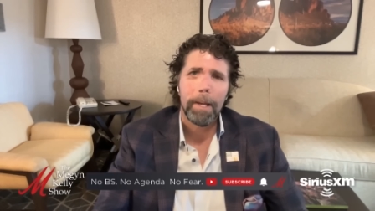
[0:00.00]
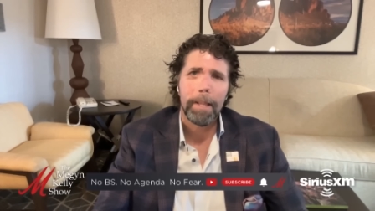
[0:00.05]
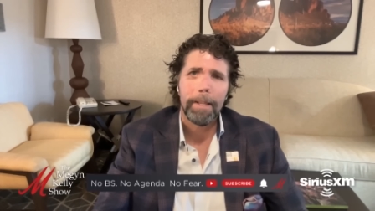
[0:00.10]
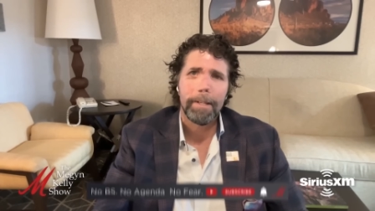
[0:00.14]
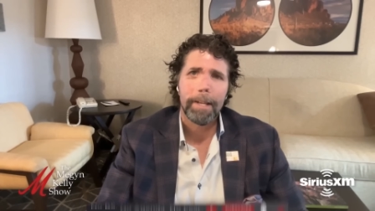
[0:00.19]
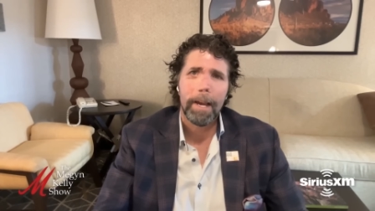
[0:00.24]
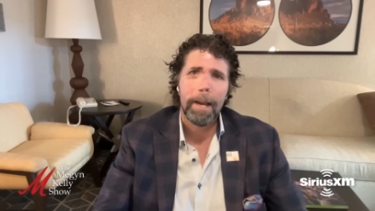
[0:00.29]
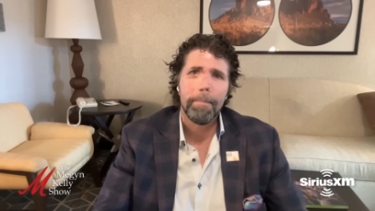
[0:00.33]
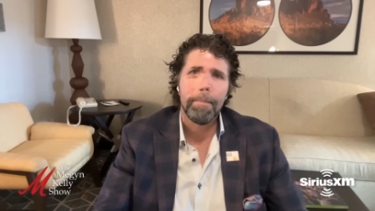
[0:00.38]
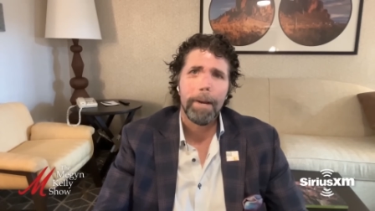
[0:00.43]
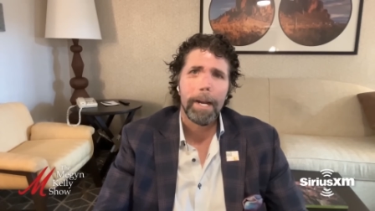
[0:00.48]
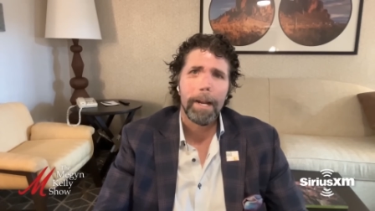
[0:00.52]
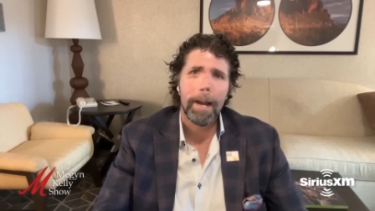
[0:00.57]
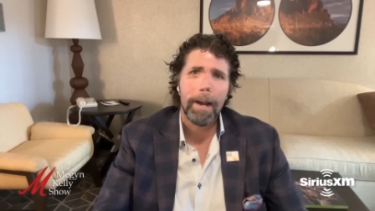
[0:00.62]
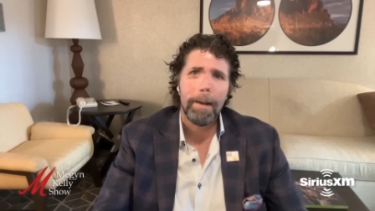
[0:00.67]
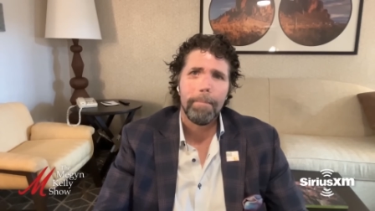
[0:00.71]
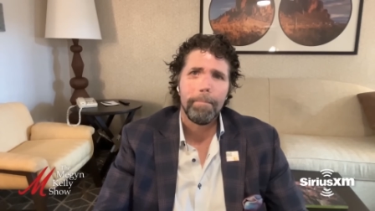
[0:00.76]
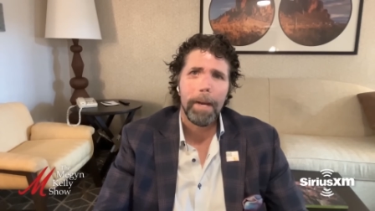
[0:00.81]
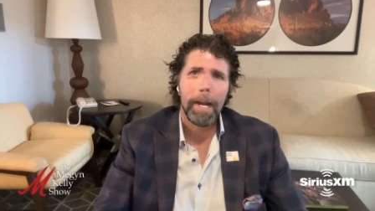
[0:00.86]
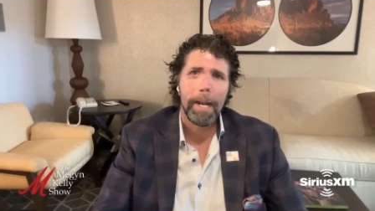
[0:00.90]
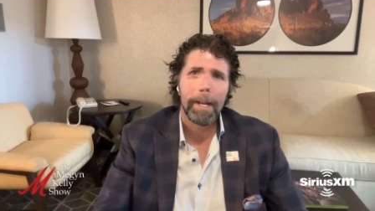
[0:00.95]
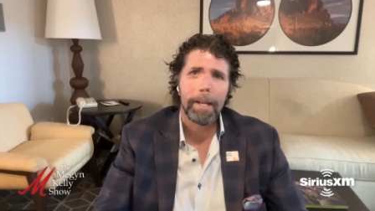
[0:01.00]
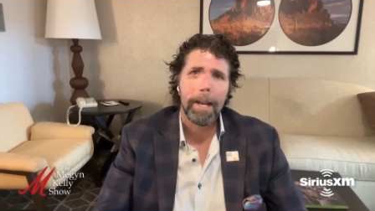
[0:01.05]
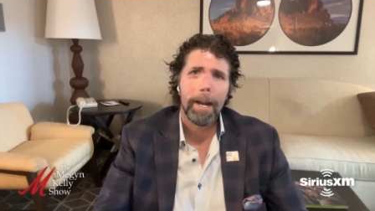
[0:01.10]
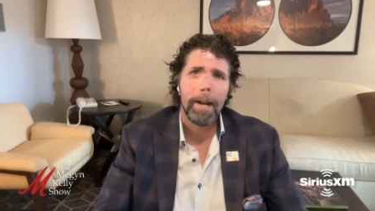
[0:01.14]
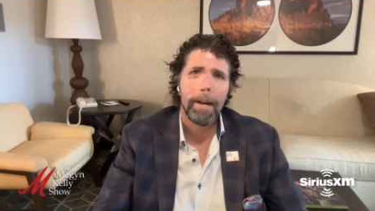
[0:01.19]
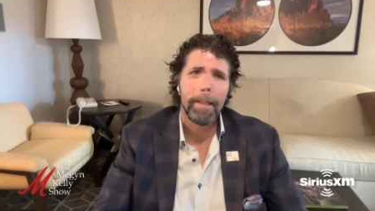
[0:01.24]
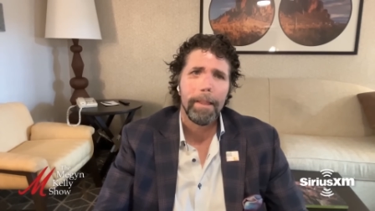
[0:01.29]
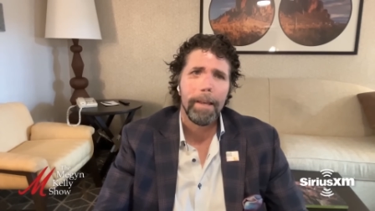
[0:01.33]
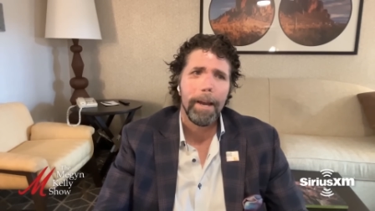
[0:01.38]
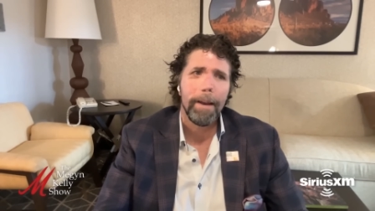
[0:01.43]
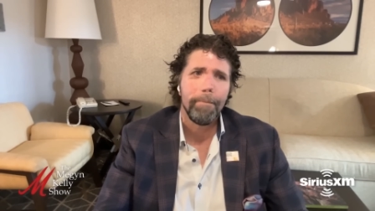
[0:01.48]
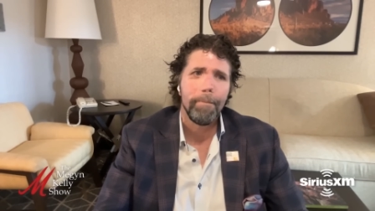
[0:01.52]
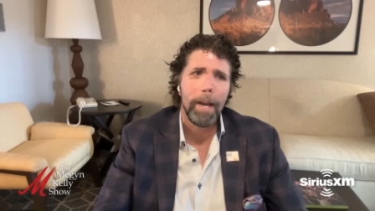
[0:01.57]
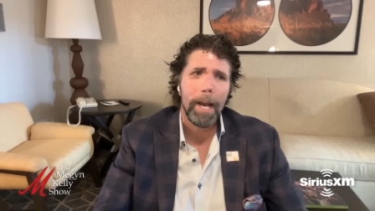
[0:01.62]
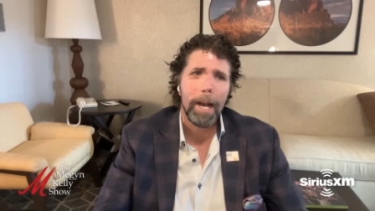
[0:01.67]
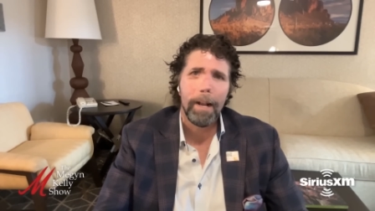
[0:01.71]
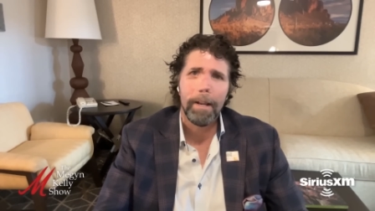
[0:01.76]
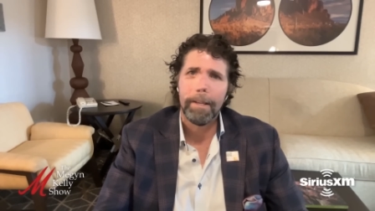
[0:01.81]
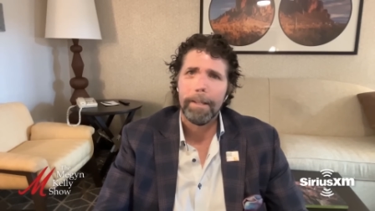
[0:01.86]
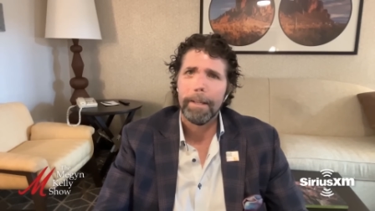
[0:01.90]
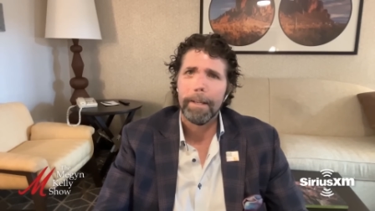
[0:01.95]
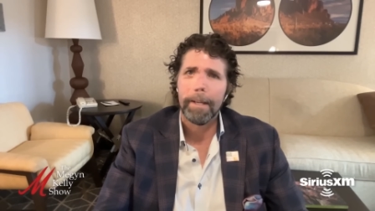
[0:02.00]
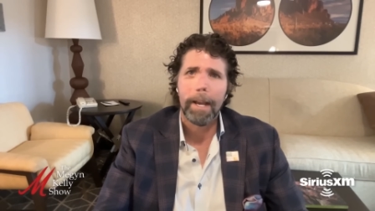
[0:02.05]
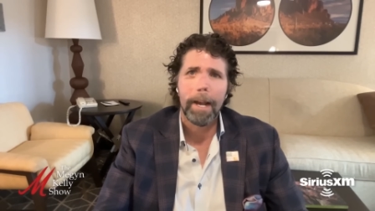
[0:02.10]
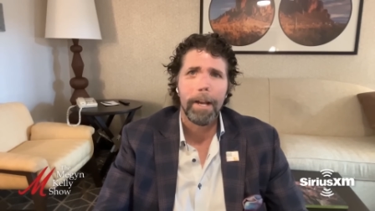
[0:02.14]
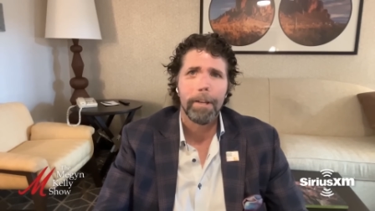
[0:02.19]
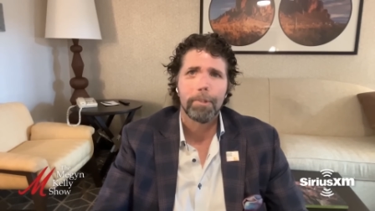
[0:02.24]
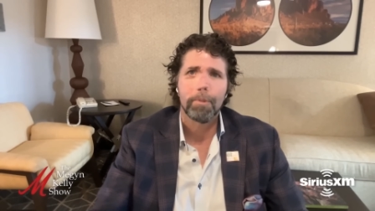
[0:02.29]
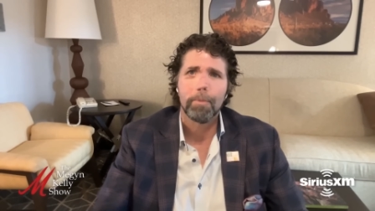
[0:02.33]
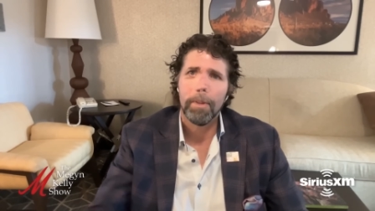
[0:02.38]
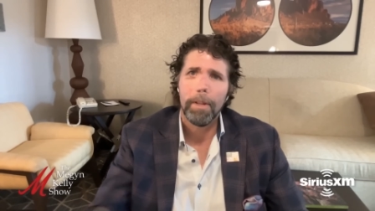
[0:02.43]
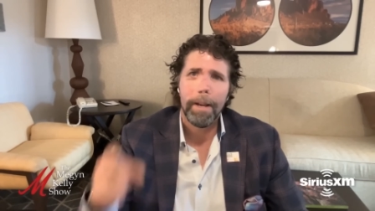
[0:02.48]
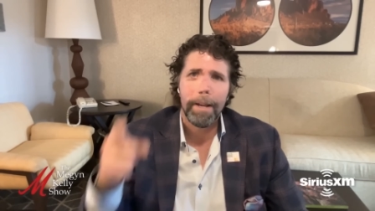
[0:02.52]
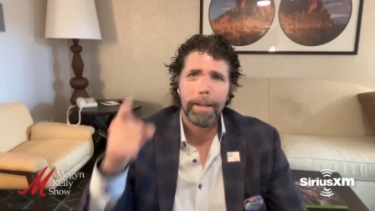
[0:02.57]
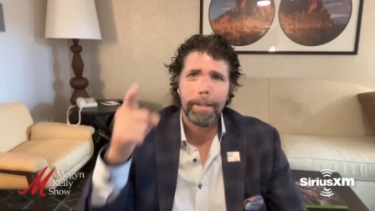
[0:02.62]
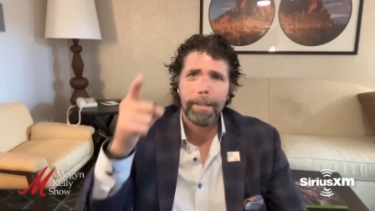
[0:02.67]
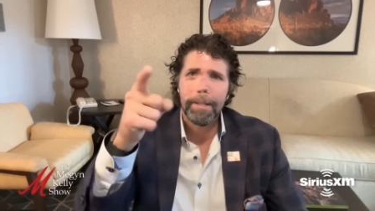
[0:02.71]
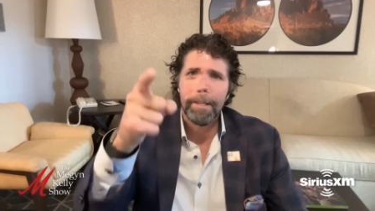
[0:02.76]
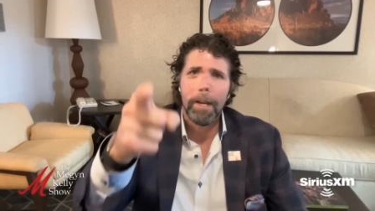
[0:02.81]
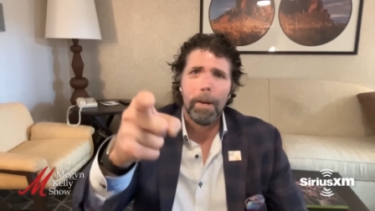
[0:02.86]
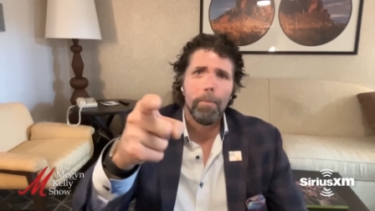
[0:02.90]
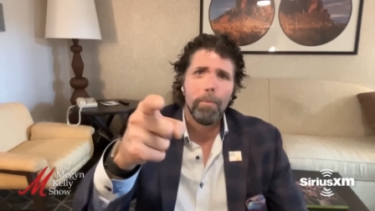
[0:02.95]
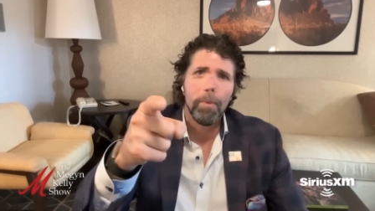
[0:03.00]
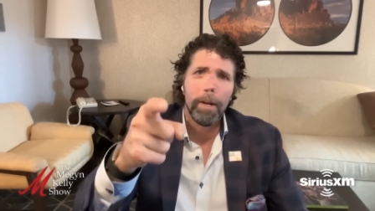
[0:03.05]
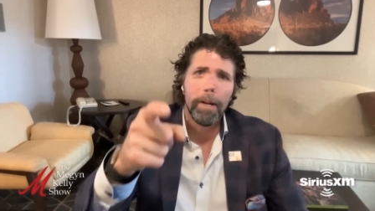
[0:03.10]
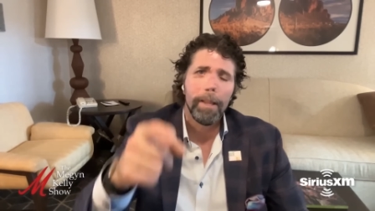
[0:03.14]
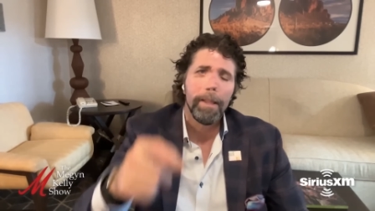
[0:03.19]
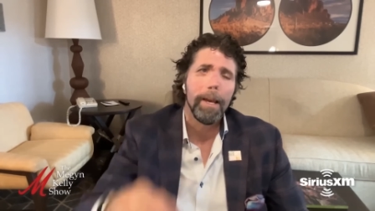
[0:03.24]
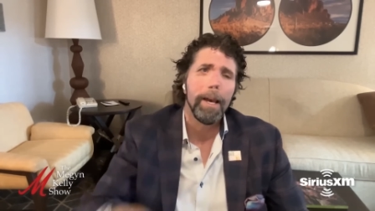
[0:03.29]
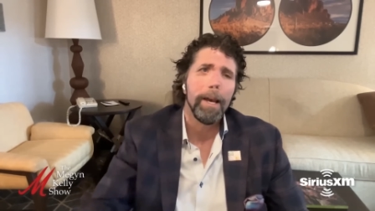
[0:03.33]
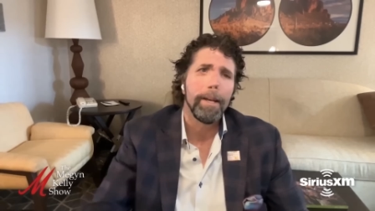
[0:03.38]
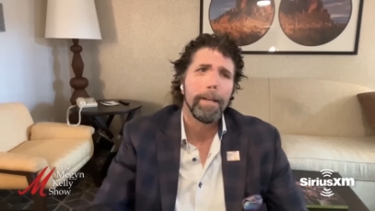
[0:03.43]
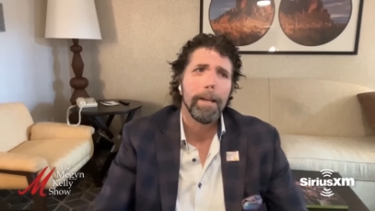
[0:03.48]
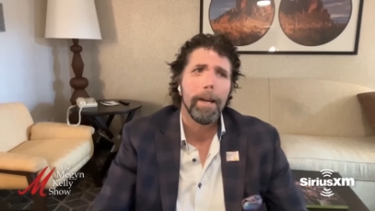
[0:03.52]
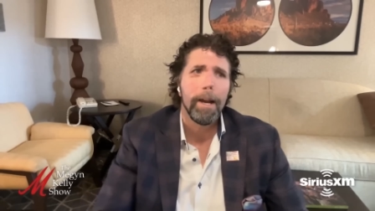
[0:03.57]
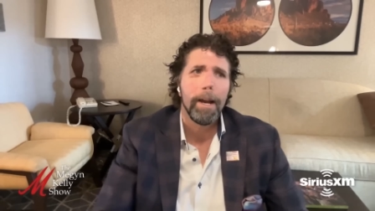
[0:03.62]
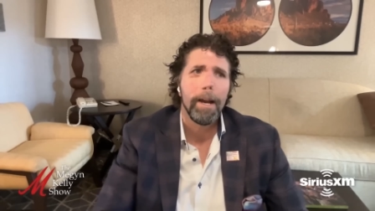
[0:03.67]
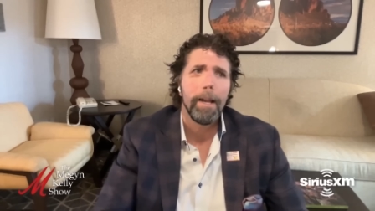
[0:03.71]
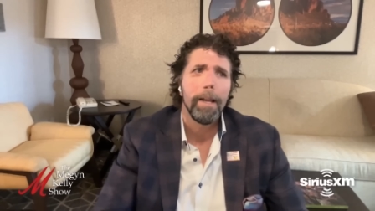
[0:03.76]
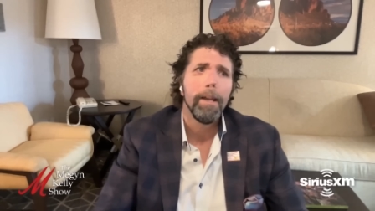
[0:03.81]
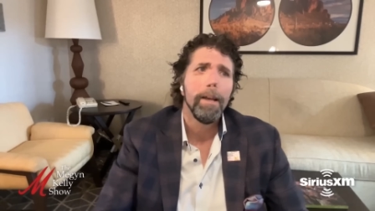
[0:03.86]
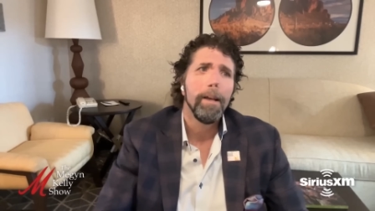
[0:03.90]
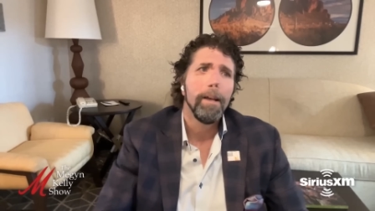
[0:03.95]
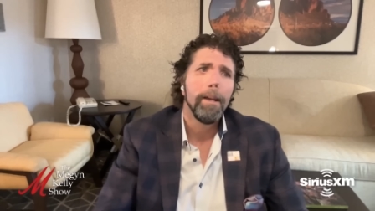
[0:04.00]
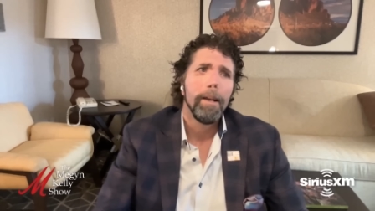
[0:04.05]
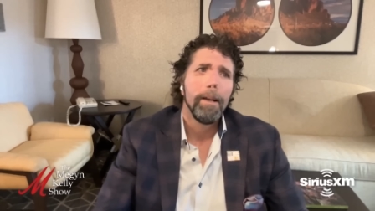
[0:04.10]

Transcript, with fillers: By the time I got back out of that valley, the guys were like, "Get rid of that guy."